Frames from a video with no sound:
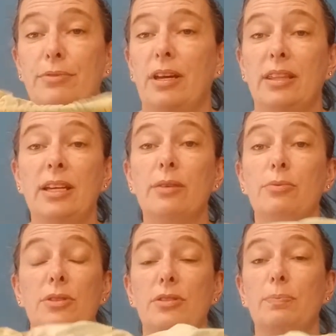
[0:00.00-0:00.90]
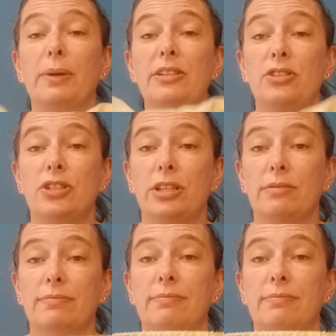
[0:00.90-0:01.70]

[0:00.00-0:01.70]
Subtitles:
I think it was a bed sheet,